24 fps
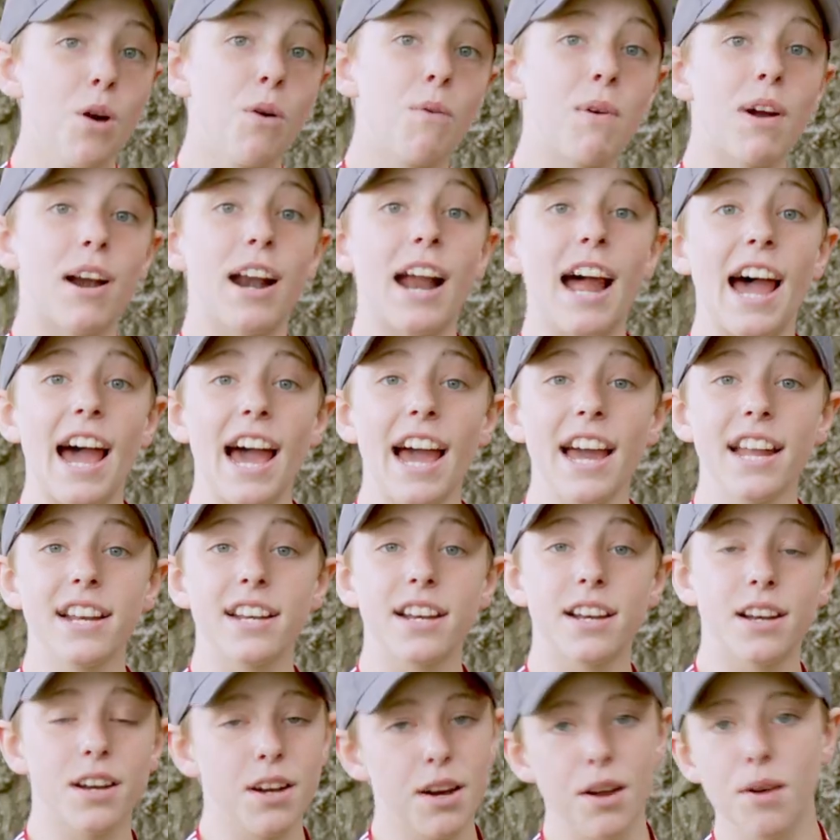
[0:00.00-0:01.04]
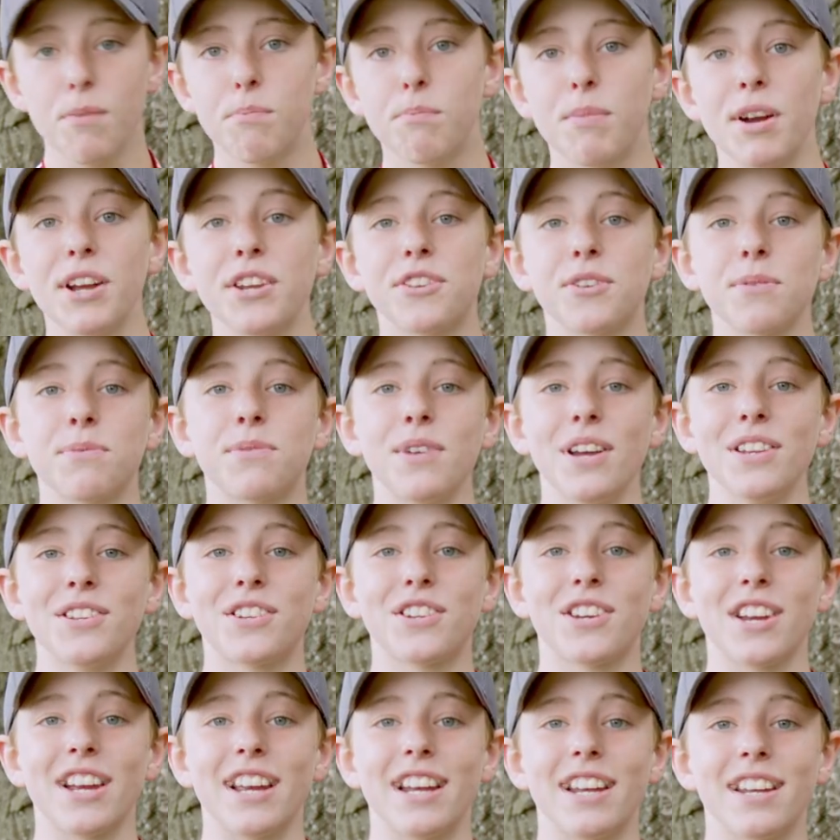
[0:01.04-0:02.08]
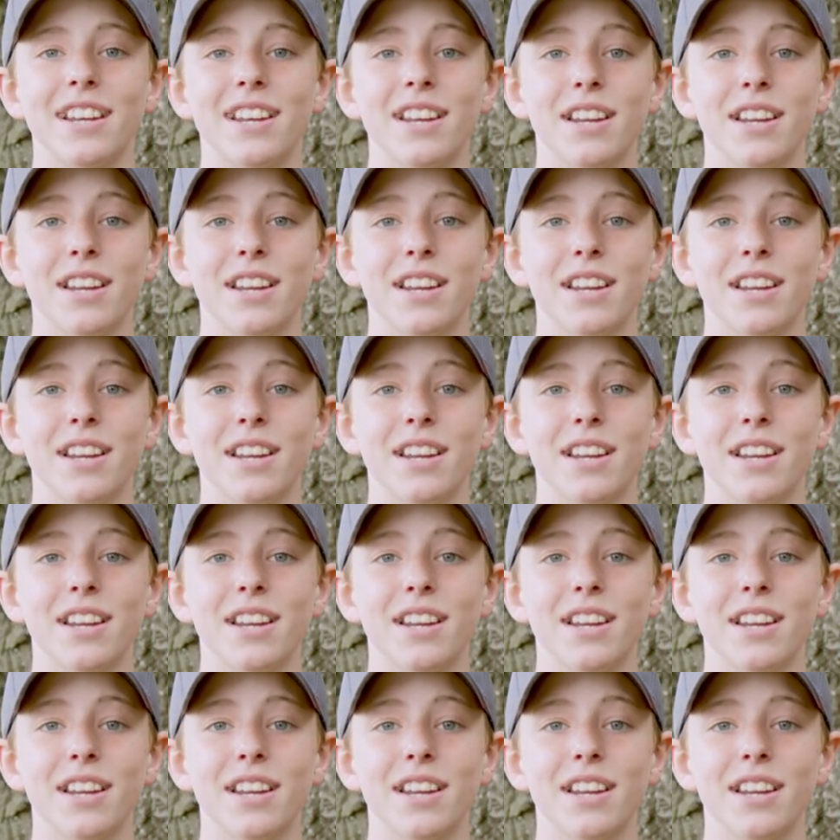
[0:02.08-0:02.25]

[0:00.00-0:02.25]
Wear a hat, bring some sunscreen.